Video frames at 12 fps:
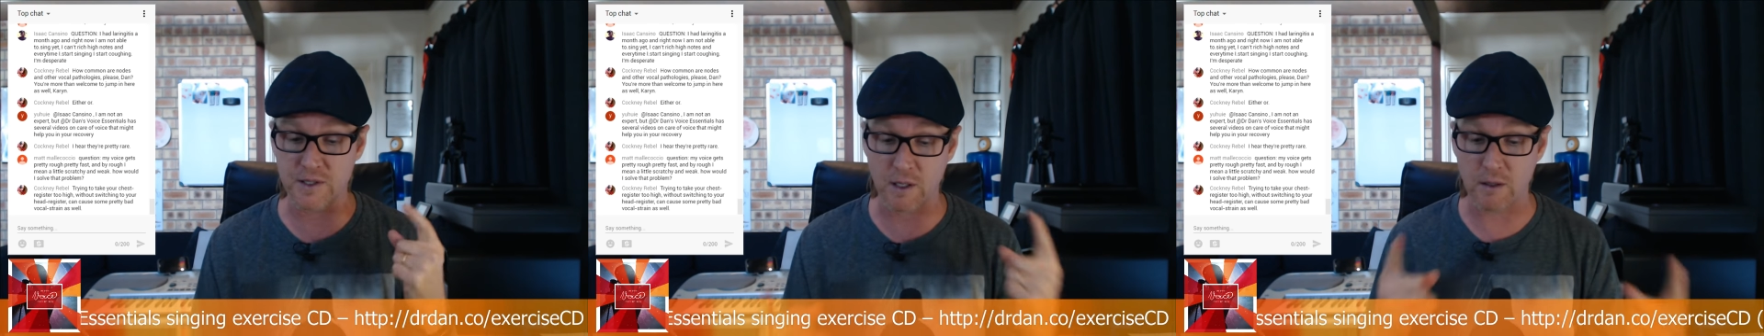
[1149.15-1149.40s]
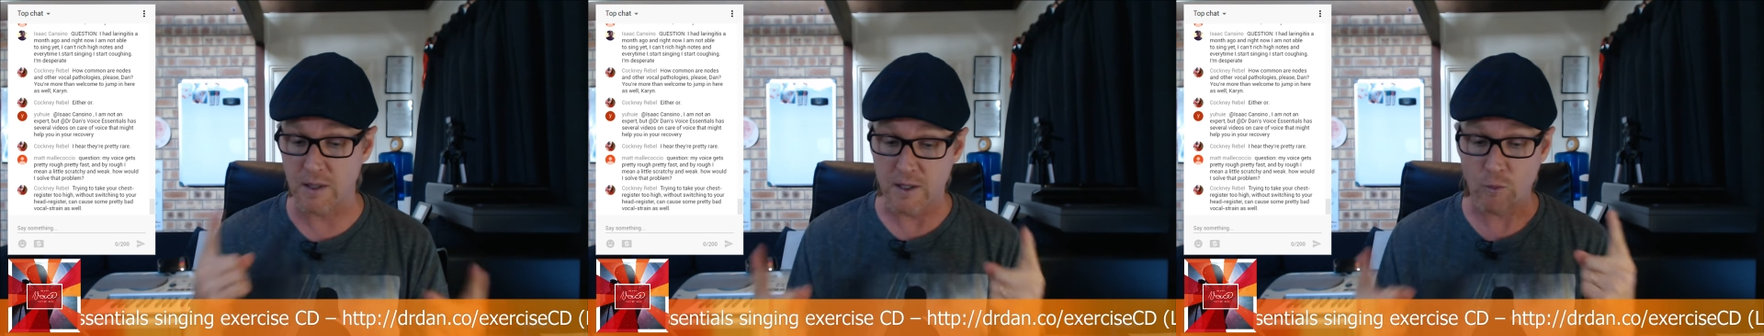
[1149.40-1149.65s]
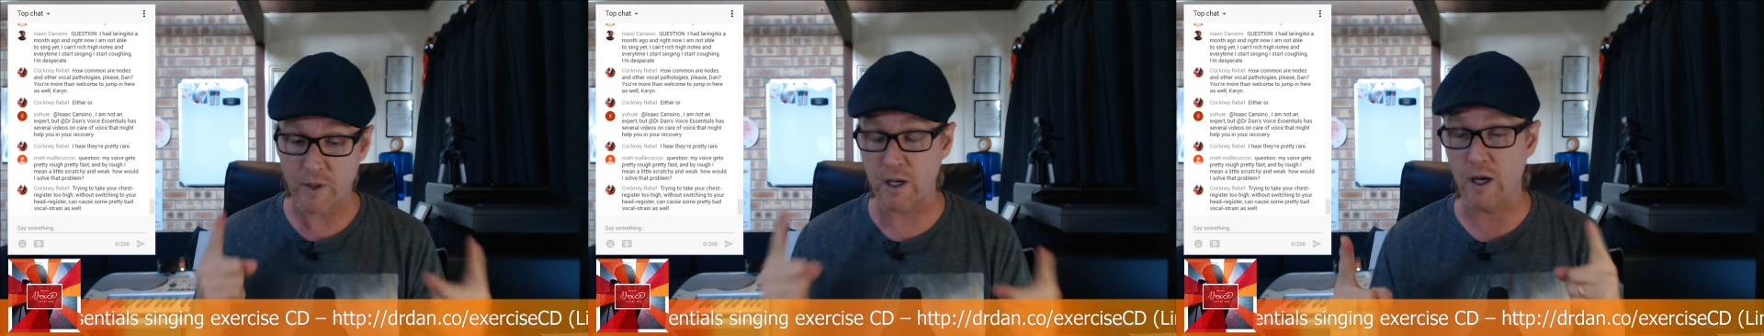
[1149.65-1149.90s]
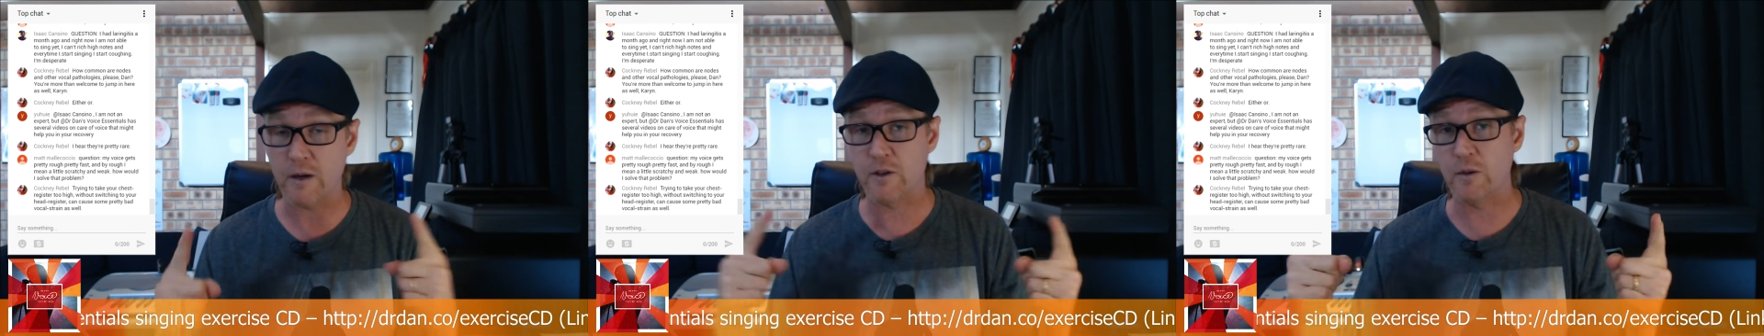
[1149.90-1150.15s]
So we're
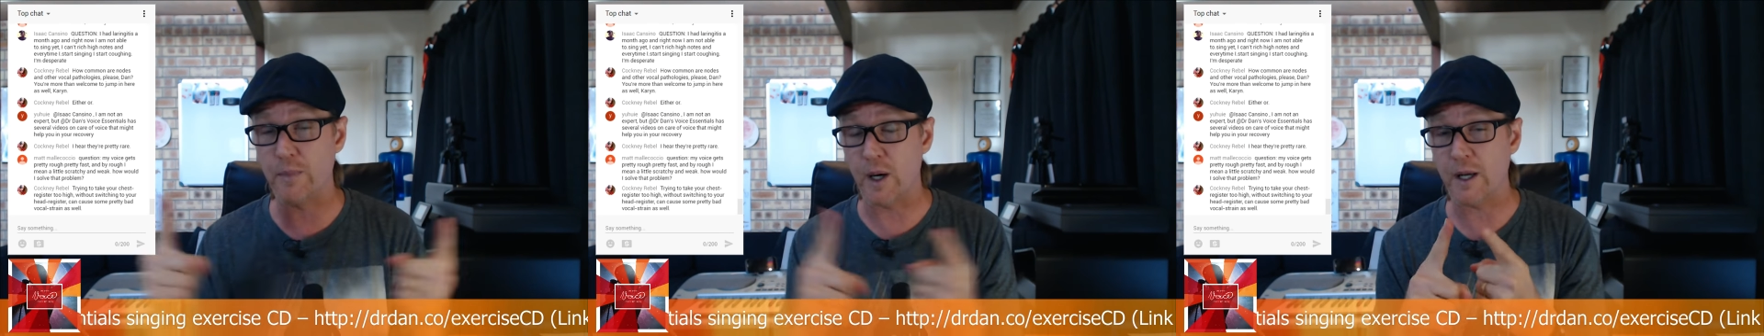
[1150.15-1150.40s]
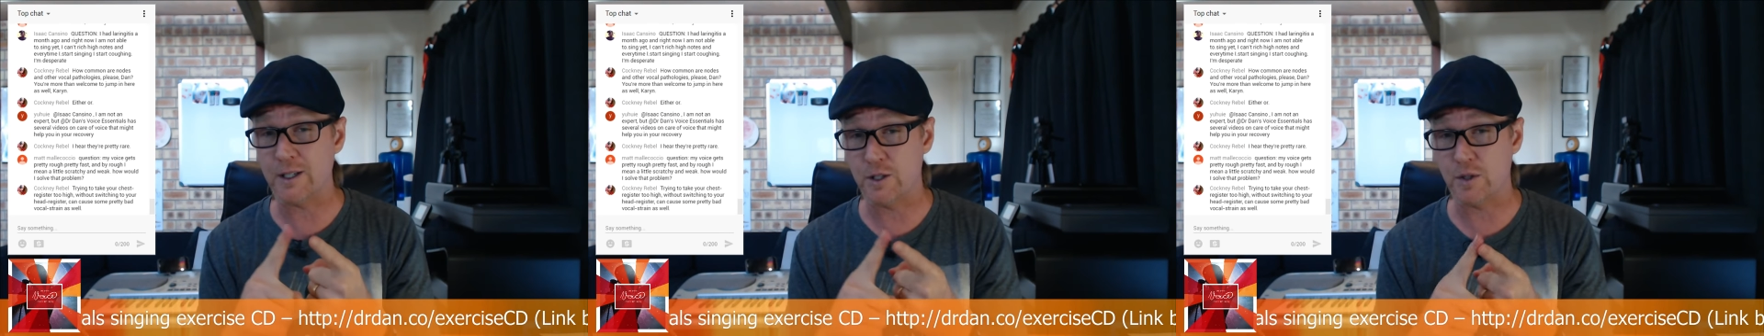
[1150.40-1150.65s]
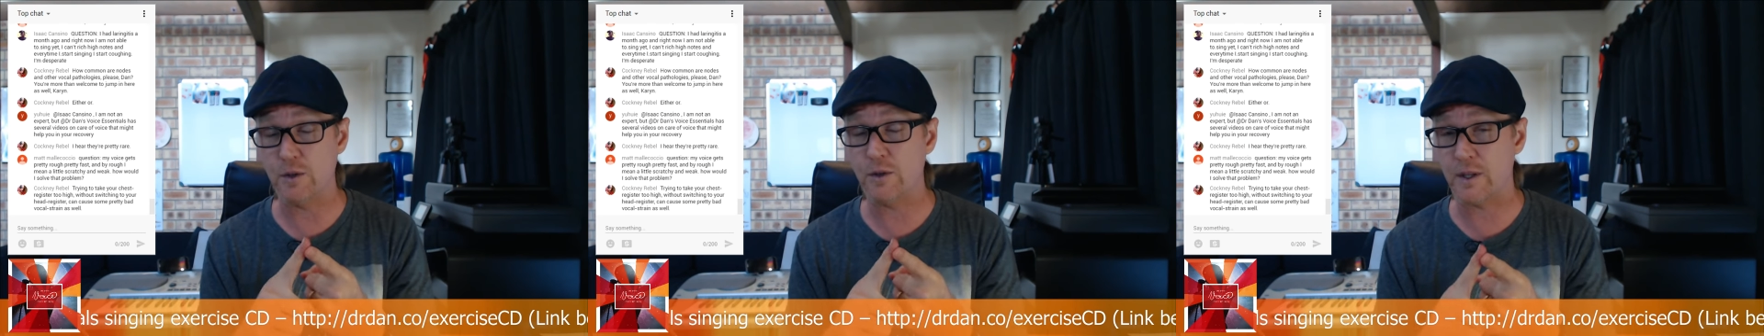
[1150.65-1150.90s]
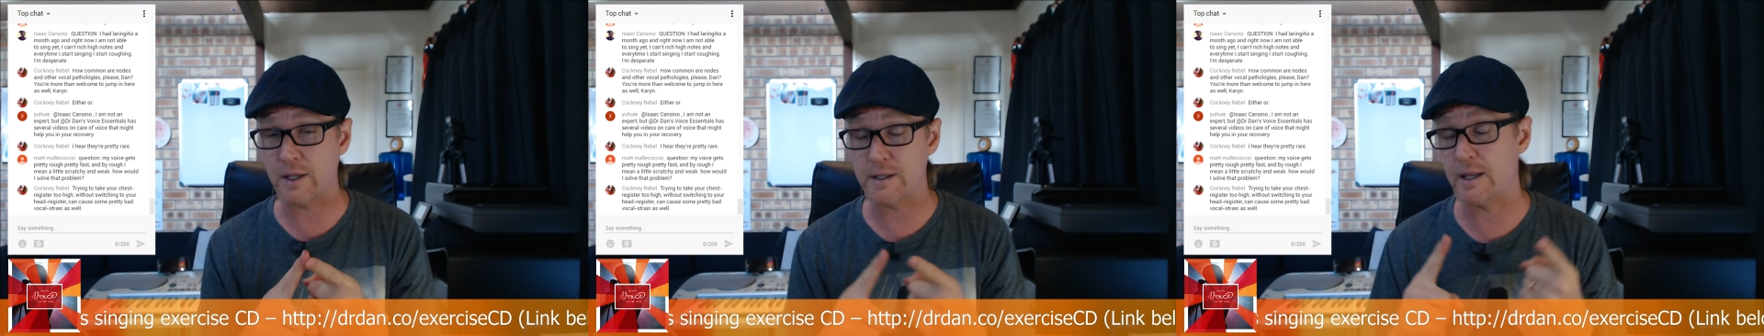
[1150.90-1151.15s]
kind of combining two
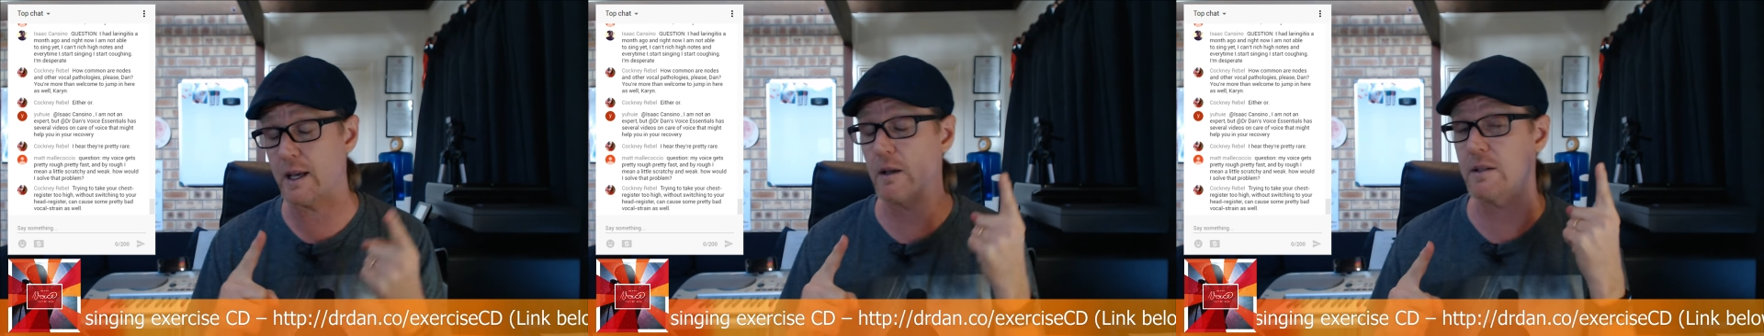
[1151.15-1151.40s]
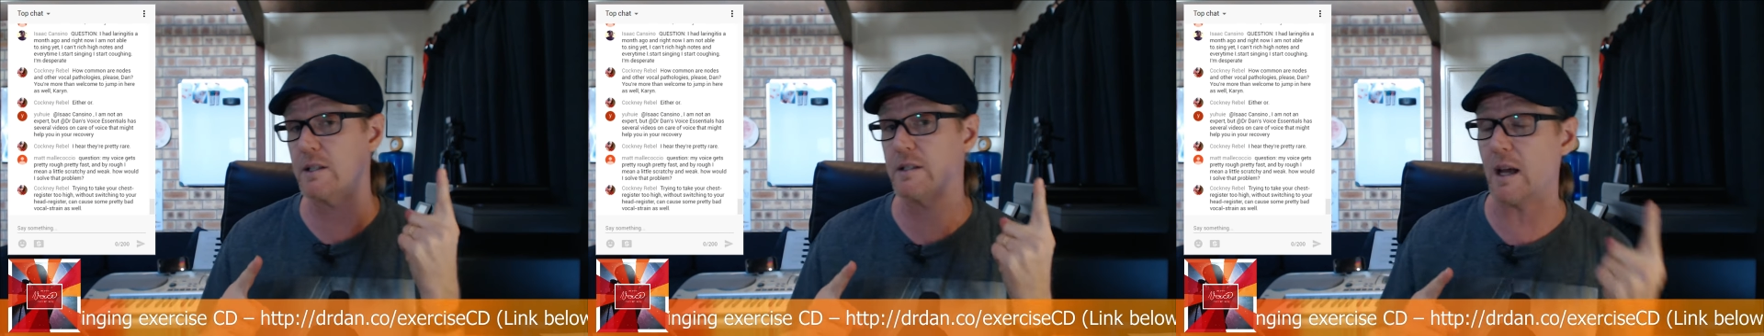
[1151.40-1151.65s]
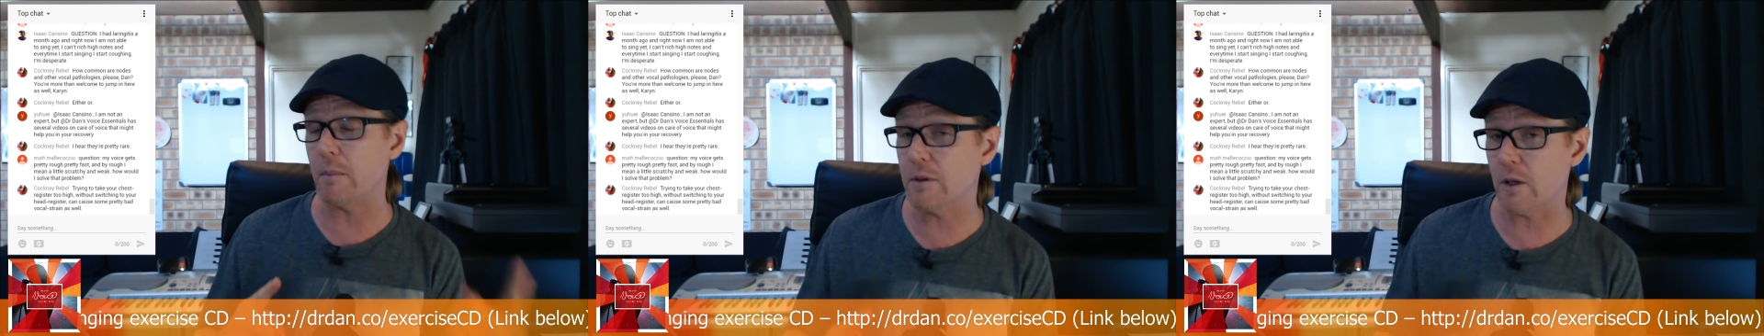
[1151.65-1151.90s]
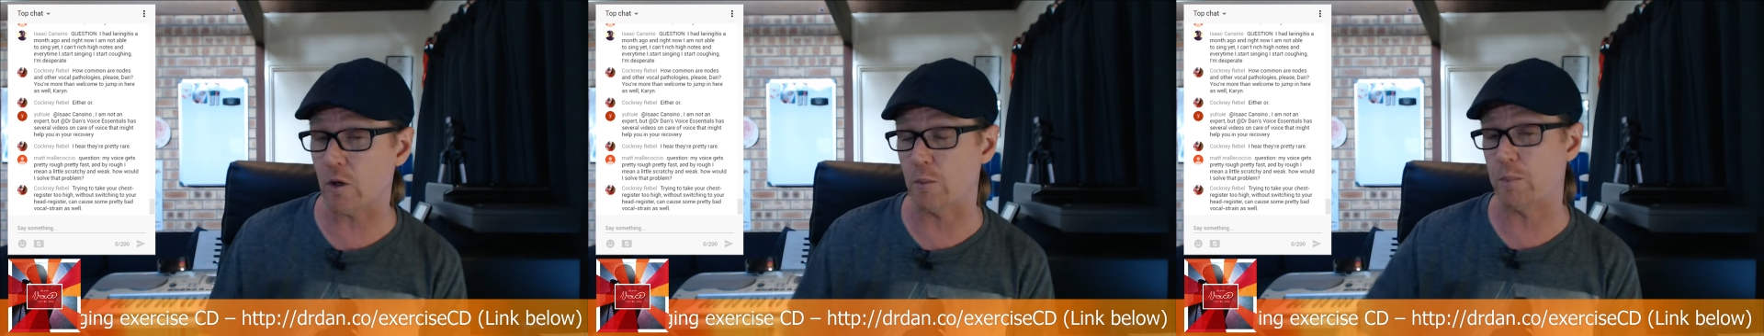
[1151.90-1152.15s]
things there,
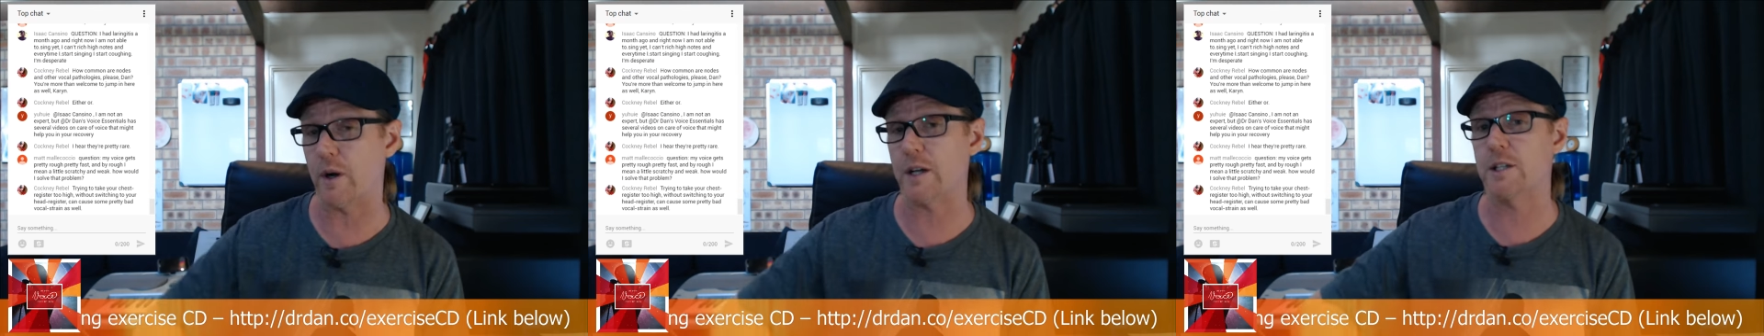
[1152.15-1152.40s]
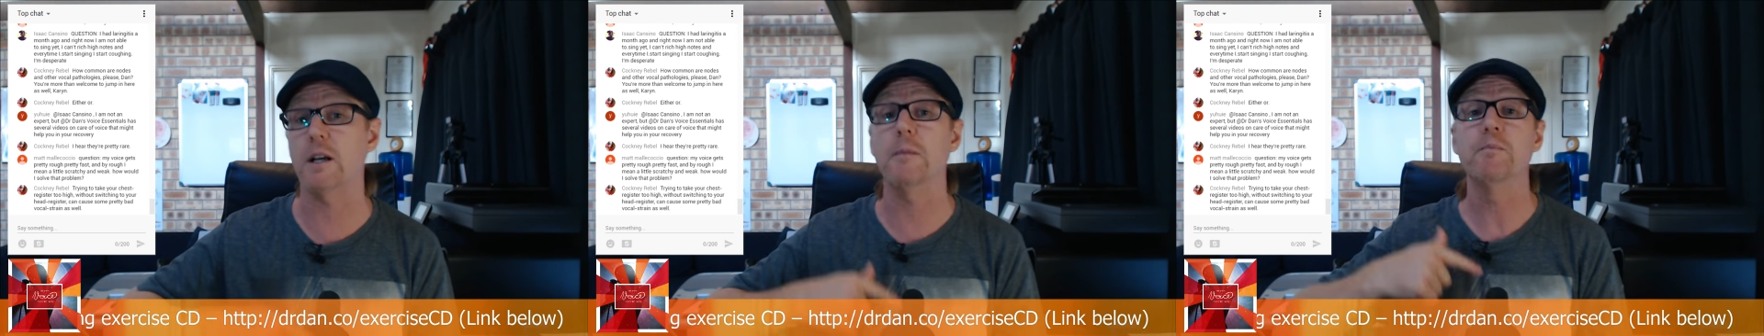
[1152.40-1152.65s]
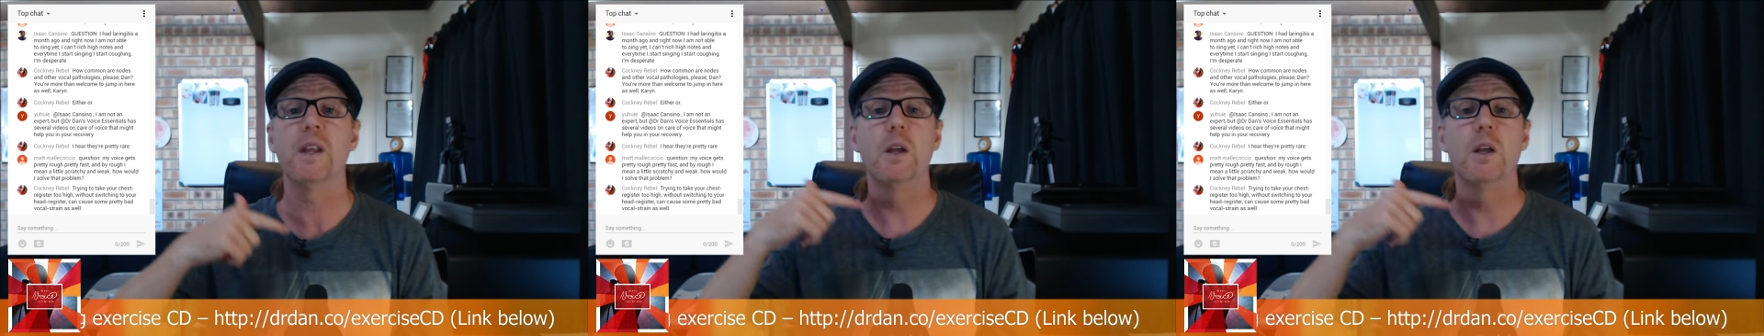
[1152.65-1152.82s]
subglottal pressure